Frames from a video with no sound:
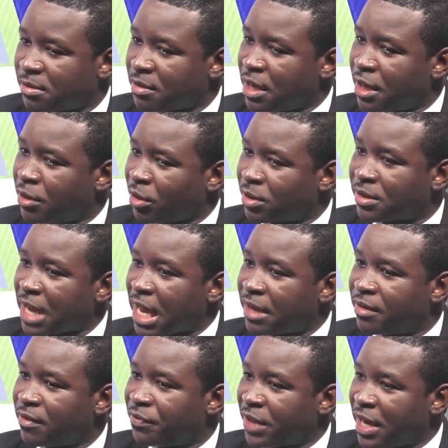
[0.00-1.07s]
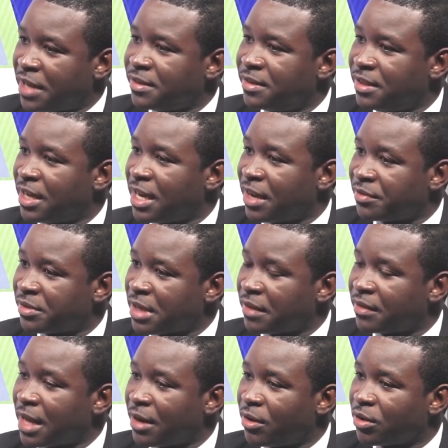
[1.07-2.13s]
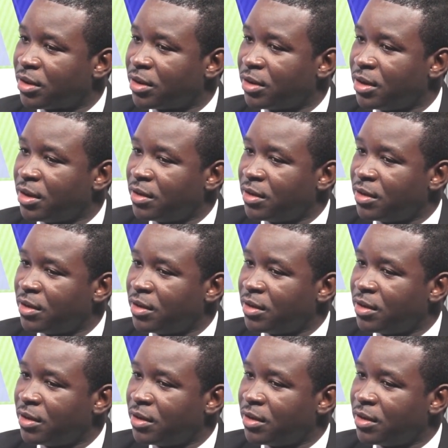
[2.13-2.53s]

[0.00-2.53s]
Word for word: It looks like the N C A have said that, look,